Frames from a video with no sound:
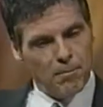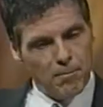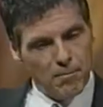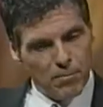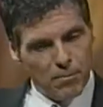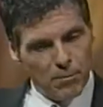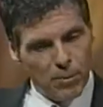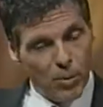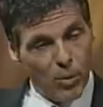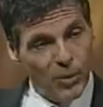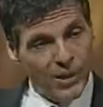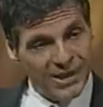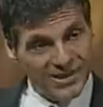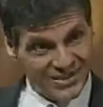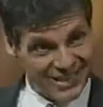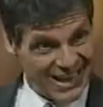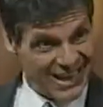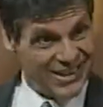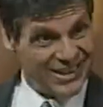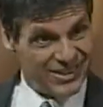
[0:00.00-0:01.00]
boys
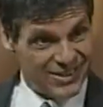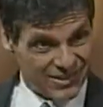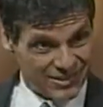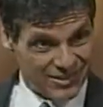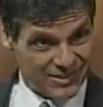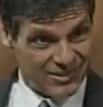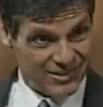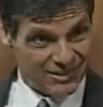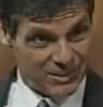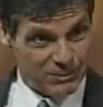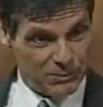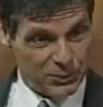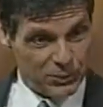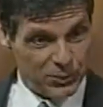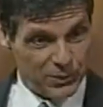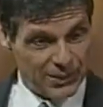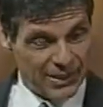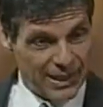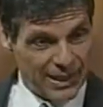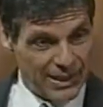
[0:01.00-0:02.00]
and girls
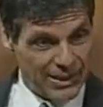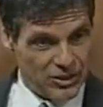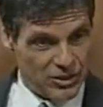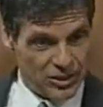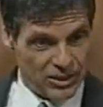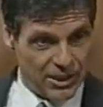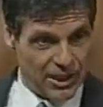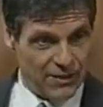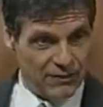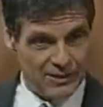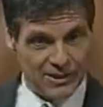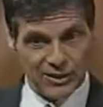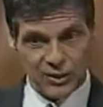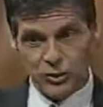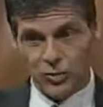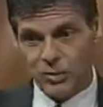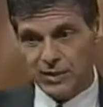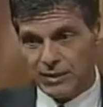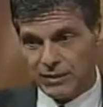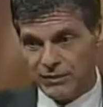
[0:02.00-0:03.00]
between age 11 and
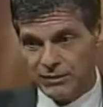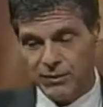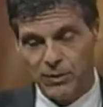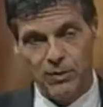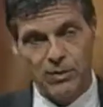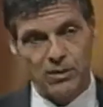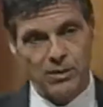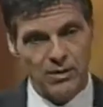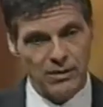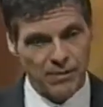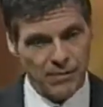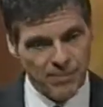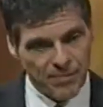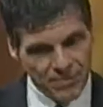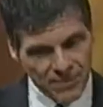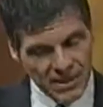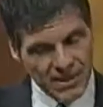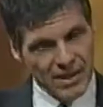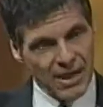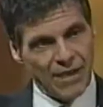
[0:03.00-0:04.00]
24,
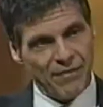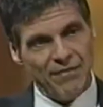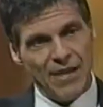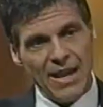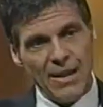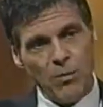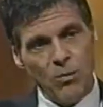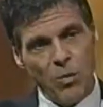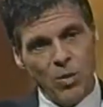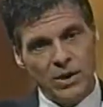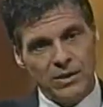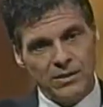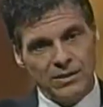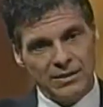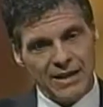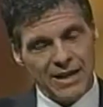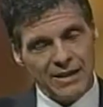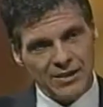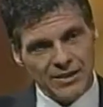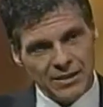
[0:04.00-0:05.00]
if they want,
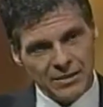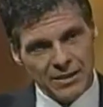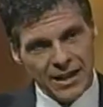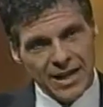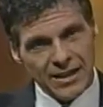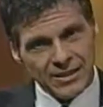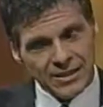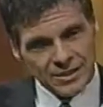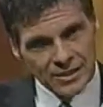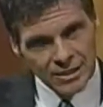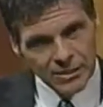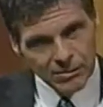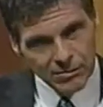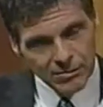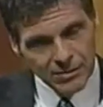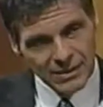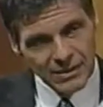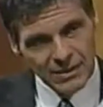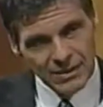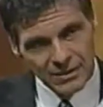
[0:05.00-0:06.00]
that's the
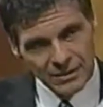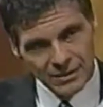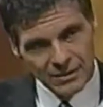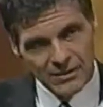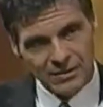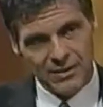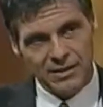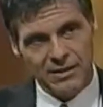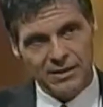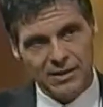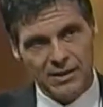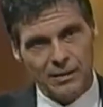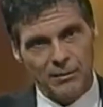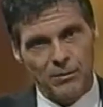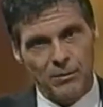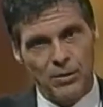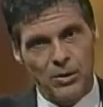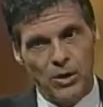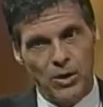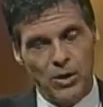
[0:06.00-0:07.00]
critical time
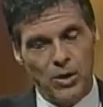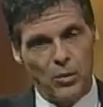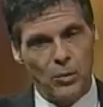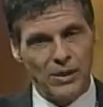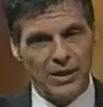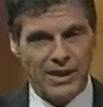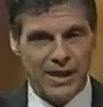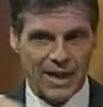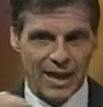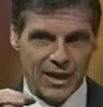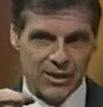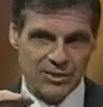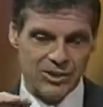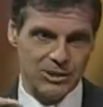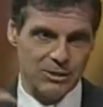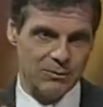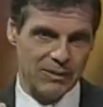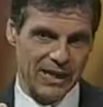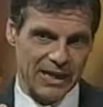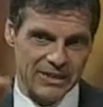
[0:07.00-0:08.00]
when
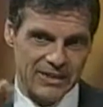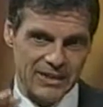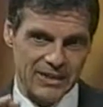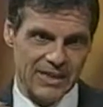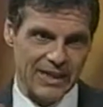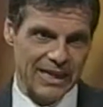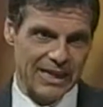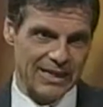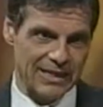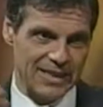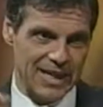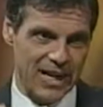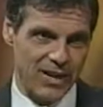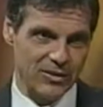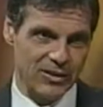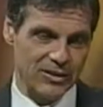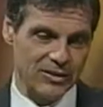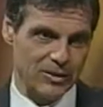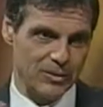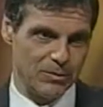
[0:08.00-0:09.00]
calcium gets laid down
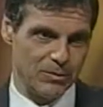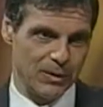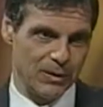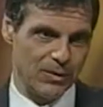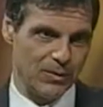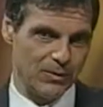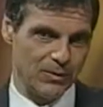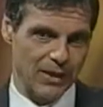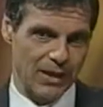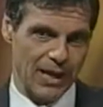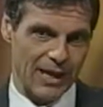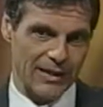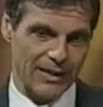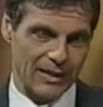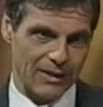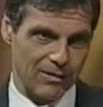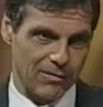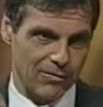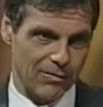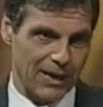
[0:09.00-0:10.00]
into bone at the
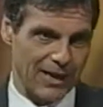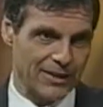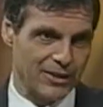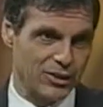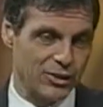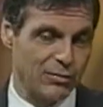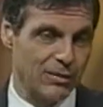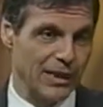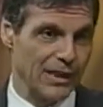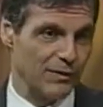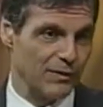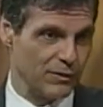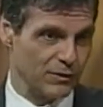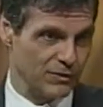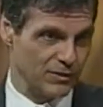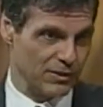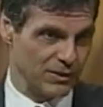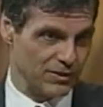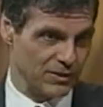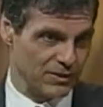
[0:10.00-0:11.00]
greatest rate of
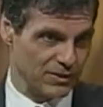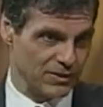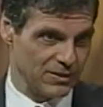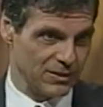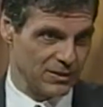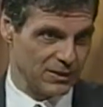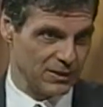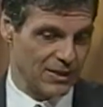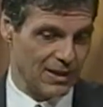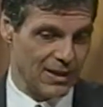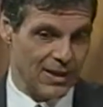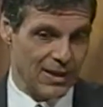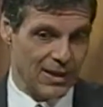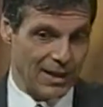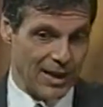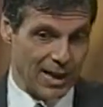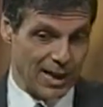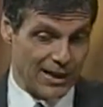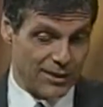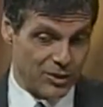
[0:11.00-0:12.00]
efficiency.
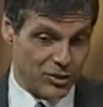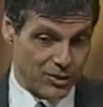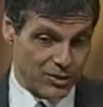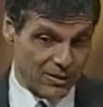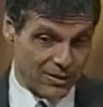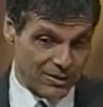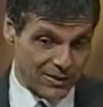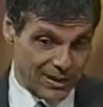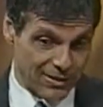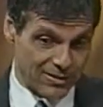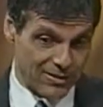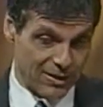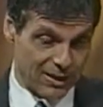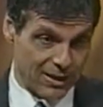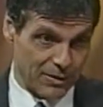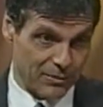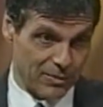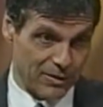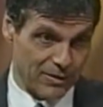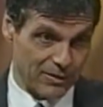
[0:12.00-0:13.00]
And during that
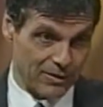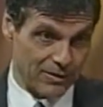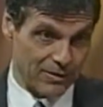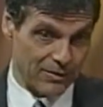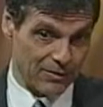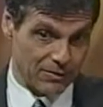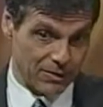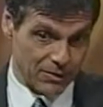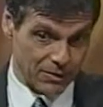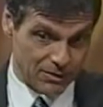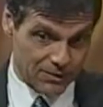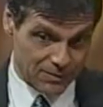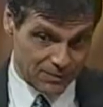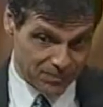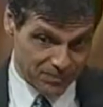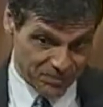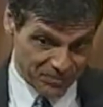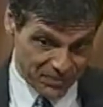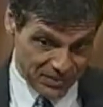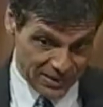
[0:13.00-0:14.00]
time period, those
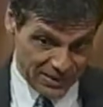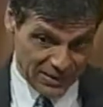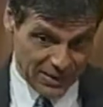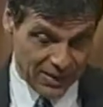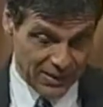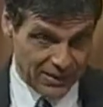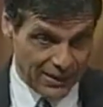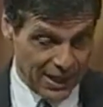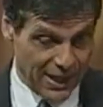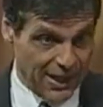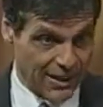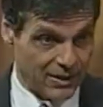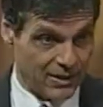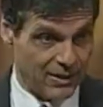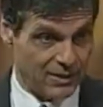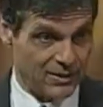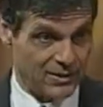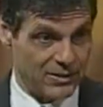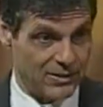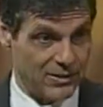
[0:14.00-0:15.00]
young
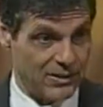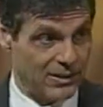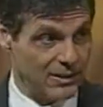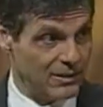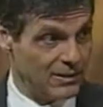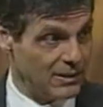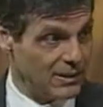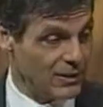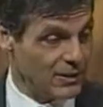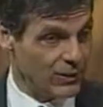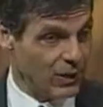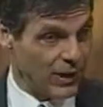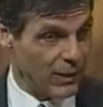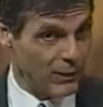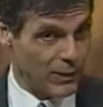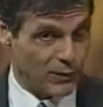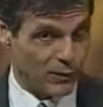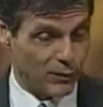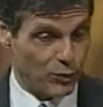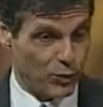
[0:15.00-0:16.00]
adults need, you know,
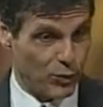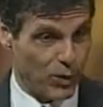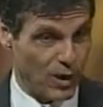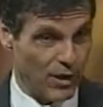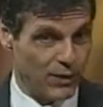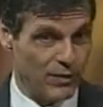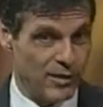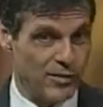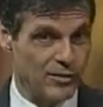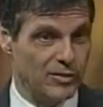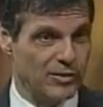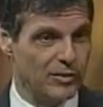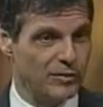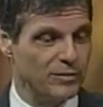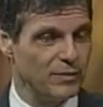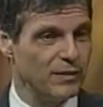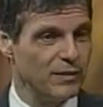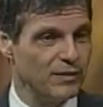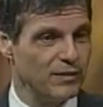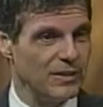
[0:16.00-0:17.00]
anywhere from 1,200 to
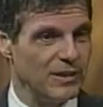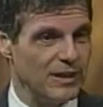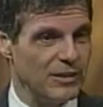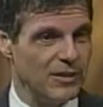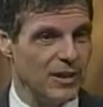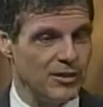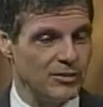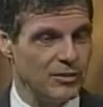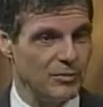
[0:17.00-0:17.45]
1,500